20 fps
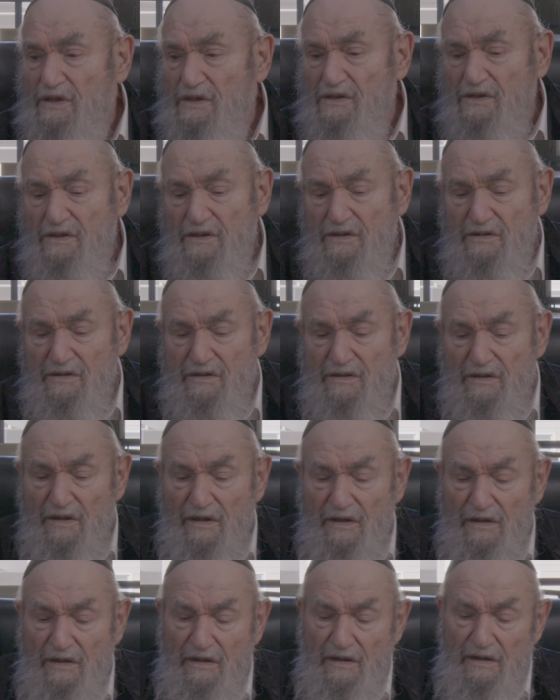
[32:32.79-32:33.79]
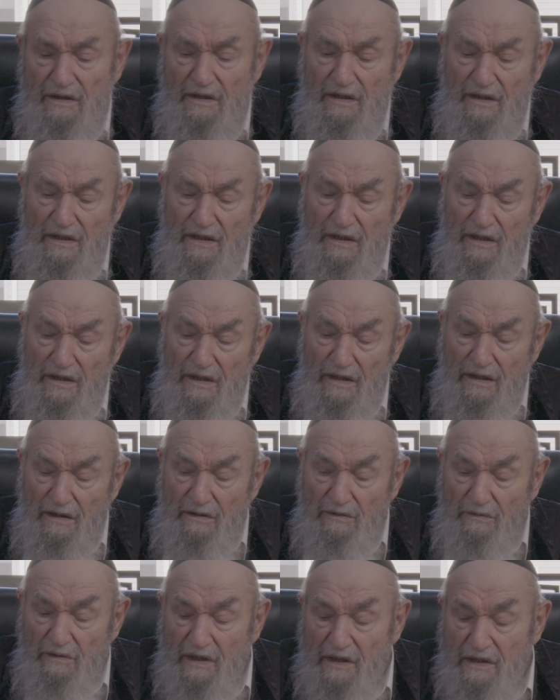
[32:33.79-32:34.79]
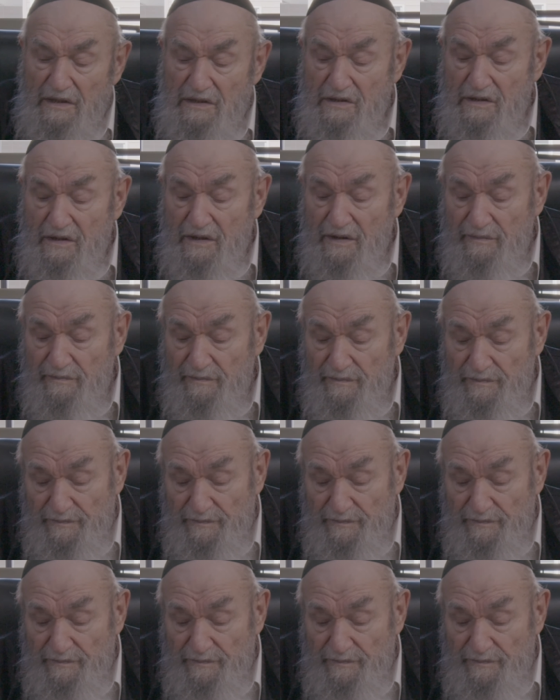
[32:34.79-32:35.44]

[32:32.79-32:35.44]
this is uh, what is it?